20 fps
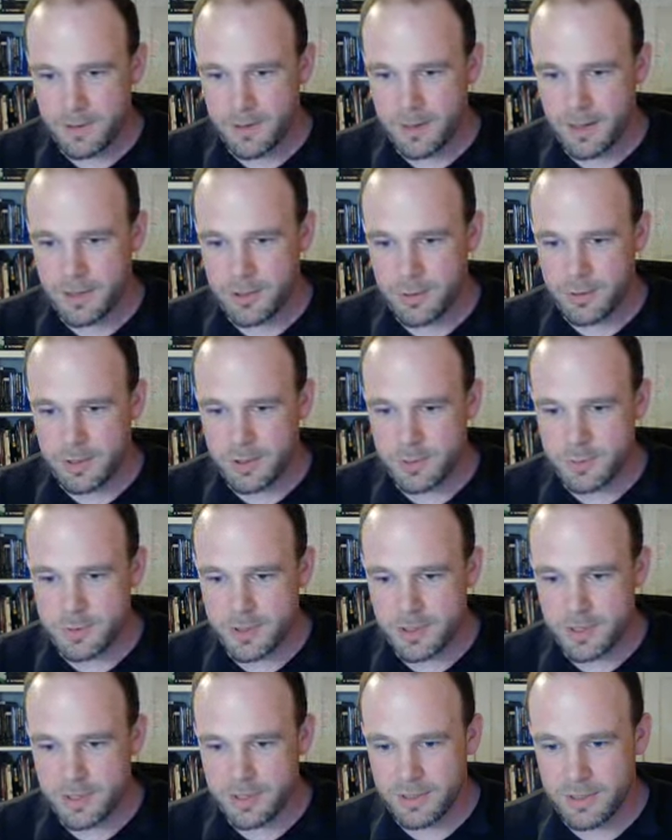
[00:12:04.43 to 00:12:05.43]
I knew this was
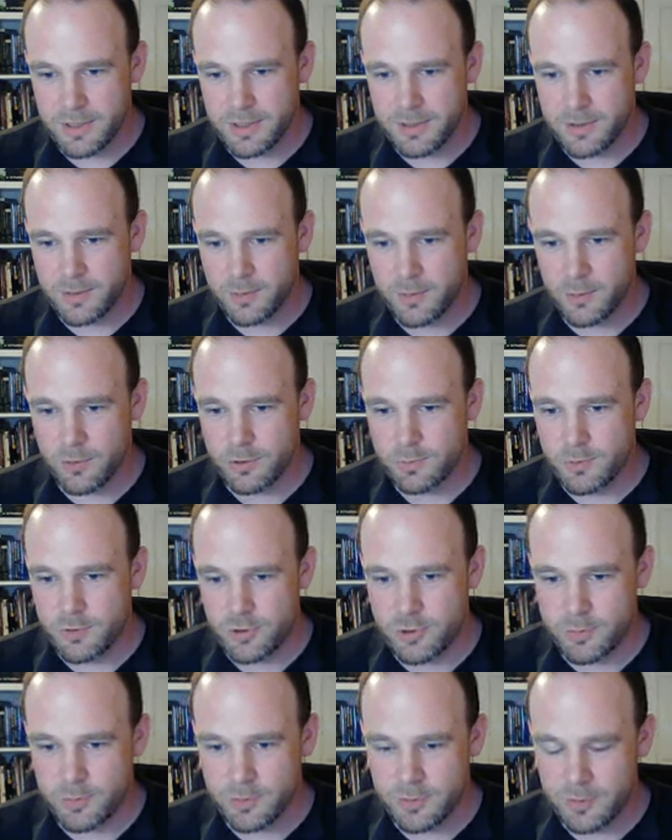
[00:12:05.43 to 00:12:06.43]
gonna cause me
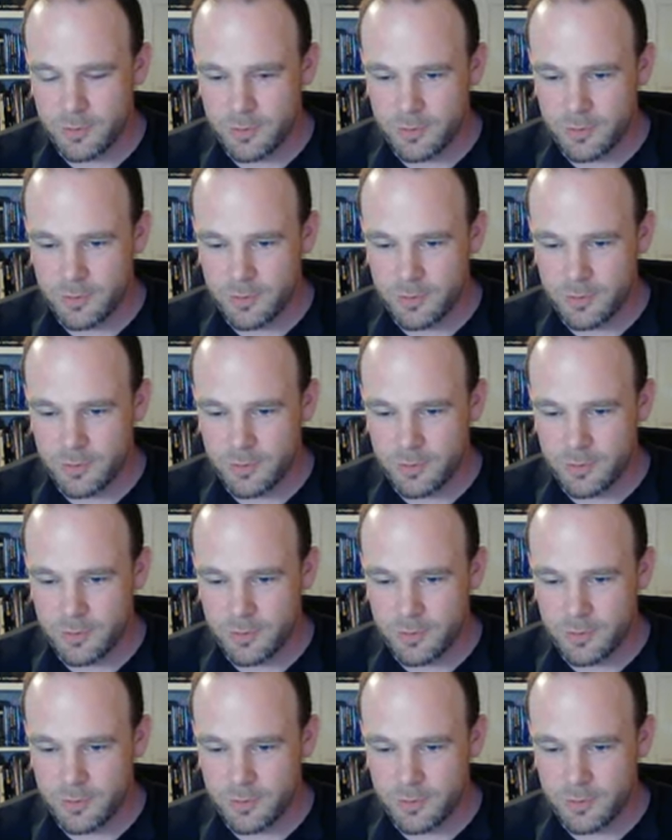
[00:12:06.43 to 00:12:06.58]
trouble.